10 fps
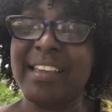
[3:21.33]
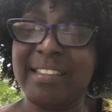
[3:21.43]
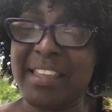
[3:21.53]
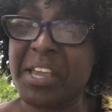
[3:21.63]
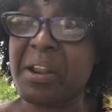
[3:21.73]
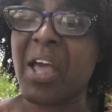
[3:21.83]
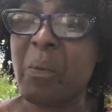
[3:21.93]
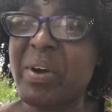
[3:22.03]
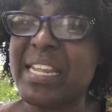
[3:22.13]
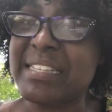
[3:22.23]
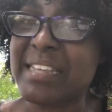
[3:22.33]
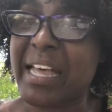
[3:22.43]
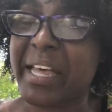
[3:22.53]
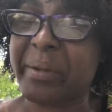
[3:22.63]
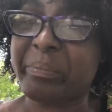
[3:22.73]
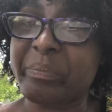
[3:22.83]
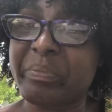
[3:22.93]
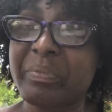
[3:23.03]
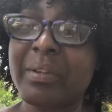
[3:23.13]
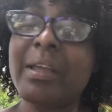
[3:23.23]
And then I went inside.
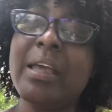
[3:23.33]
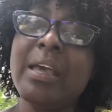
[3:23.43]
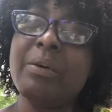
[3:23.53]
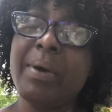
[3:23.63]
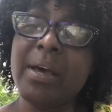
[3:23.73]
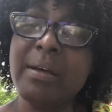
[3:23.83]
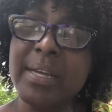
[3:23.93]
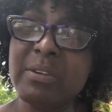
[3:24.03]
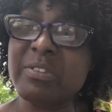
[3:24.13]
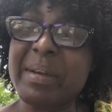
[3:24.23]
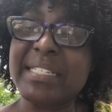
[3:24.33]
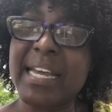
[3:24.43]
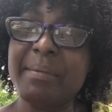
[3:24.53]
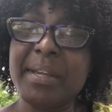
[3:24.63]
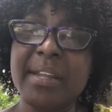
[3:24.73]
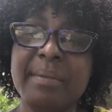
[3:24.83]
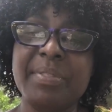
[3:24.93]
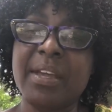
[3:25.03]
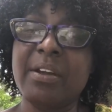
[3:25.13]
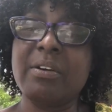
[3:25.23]
Well, it was my time to get
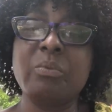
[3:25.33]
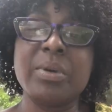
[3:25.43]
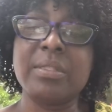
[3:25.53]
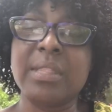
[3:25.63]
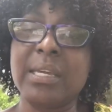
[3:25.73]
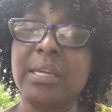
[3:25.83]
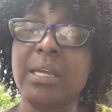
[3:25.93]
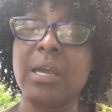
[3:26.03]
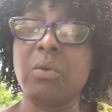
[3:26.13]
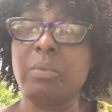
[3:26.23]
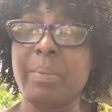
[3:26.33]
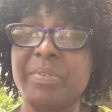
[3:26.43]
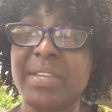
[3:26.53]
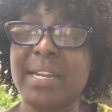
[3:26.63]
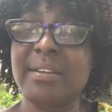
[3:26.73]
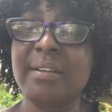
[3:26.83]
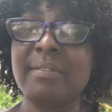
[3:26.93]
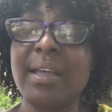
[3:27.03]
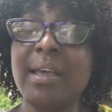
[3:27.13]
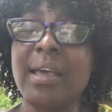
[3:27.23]
up there with the
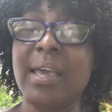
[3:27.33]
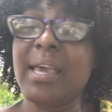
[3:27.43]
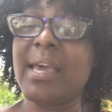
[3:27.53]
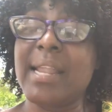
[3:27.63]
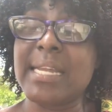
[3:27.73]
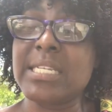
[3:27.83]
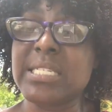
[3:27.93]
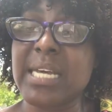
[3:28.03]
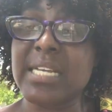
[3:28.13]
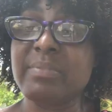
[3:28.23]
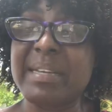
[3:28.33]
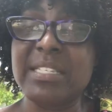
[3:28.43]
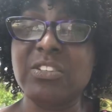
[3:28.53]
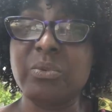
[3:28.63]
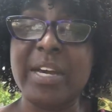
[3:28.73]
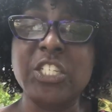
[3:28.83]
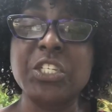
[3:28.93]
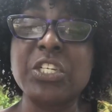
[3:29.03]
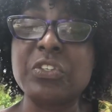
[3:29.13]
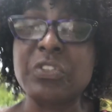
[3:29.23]
representative, and I discussed my
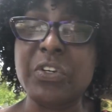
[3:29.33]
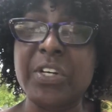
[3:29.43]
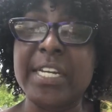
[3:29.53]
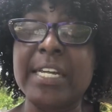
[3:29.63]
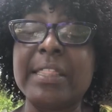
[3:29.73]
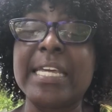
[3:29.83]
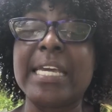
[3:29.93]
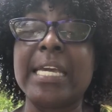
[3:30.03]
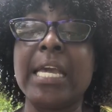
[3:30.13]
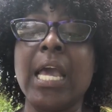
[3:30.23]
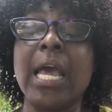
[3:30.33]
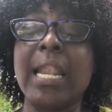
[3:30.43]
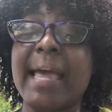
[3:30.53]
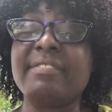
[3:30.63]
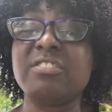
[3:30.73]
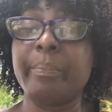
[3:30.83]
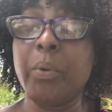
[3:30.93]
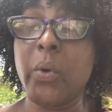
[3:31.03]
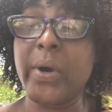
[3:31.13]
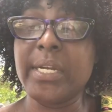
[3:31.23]
situation concerning the life
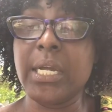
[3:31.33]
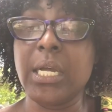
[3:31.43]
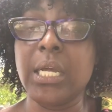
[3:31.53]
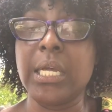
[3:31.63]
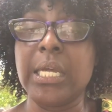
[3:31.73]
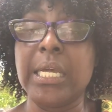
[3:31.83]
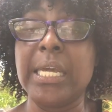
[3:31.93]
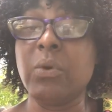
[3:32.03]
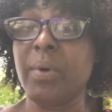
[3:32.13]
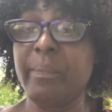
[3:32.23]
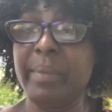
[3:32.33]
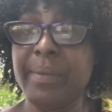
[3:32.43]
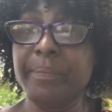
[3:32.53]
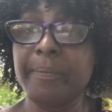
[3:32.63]
support equipment.